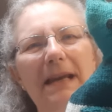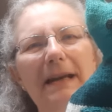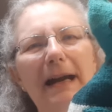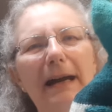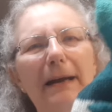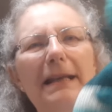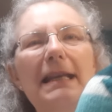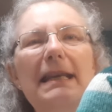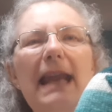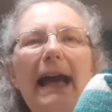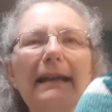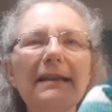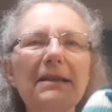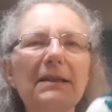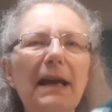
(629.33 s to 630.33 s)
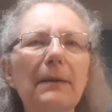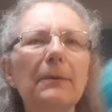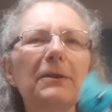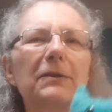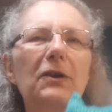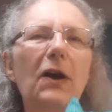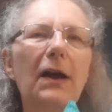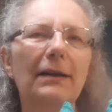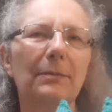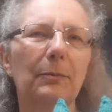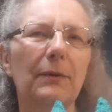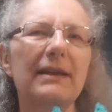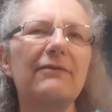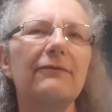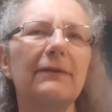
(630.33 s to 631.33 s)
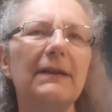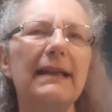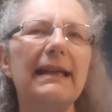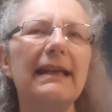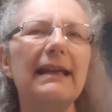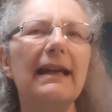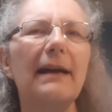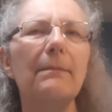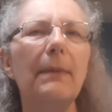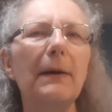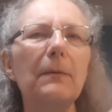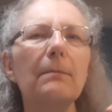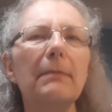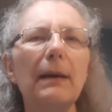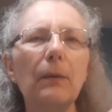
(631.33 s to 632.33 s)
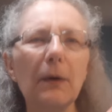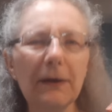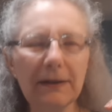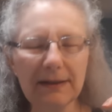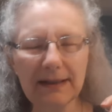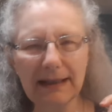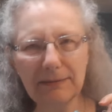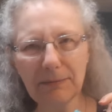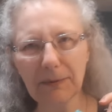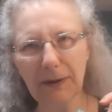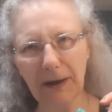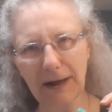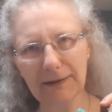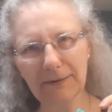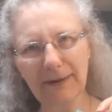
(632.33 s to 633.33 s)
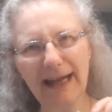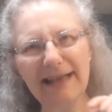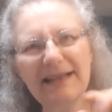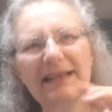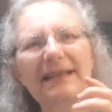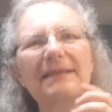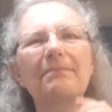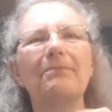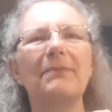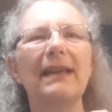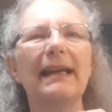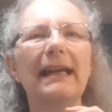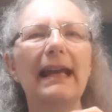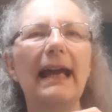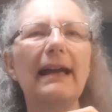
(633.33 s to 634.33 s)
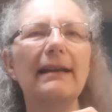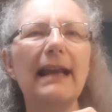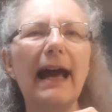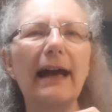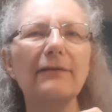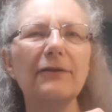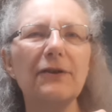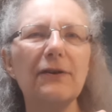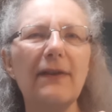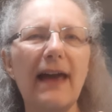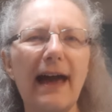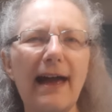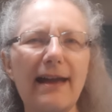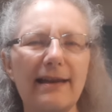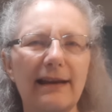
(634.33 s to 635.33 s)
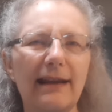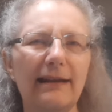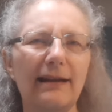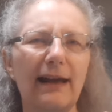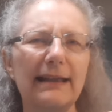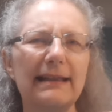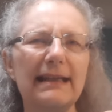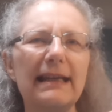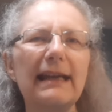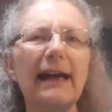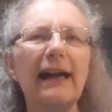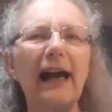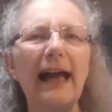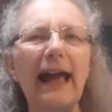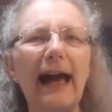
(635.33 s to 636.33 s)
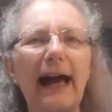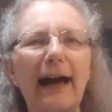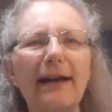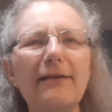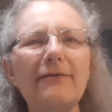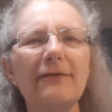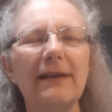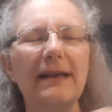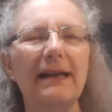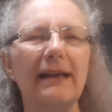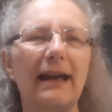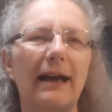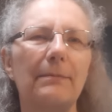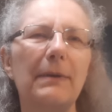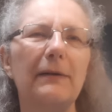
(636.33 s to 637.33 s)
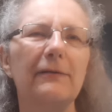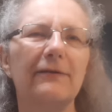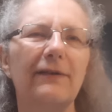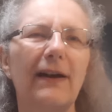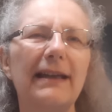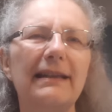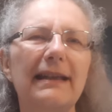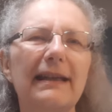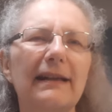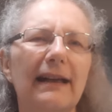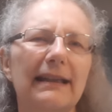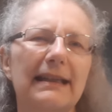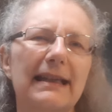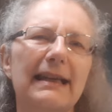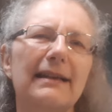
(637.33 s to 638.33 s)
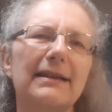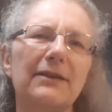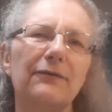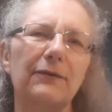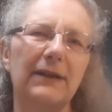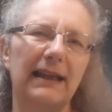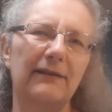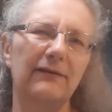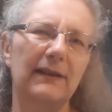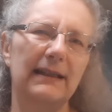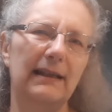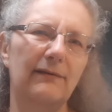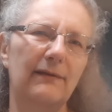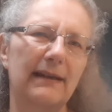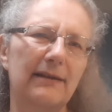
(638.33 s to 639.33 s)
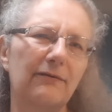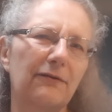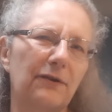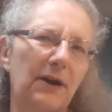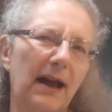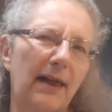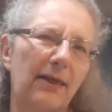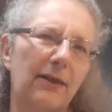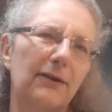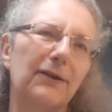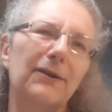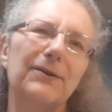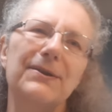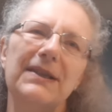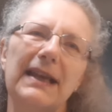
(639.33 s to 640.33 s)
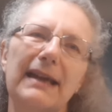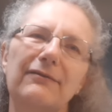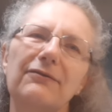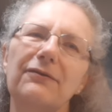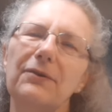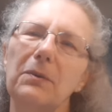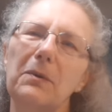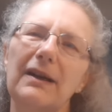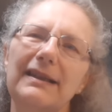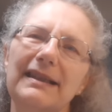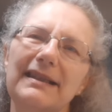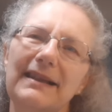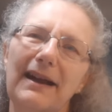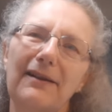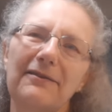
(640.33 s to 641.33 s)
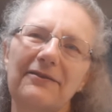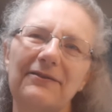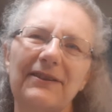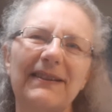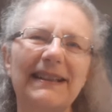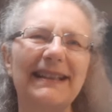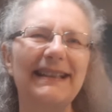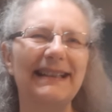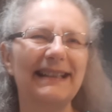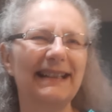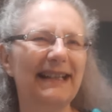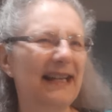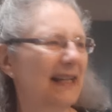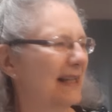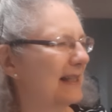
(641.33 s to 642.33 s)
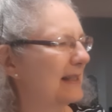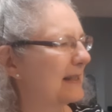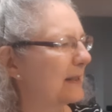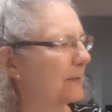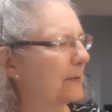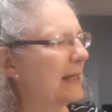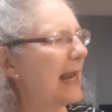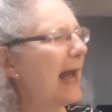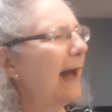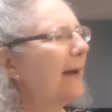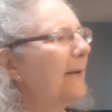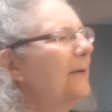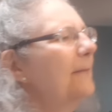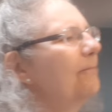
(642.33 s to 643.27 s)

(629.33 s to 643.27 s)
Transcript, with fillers: Uh, next, I will talk briefly about my works in progress, and after that, an idea I have about finding ideas for gift giving for others and for oneself. So, now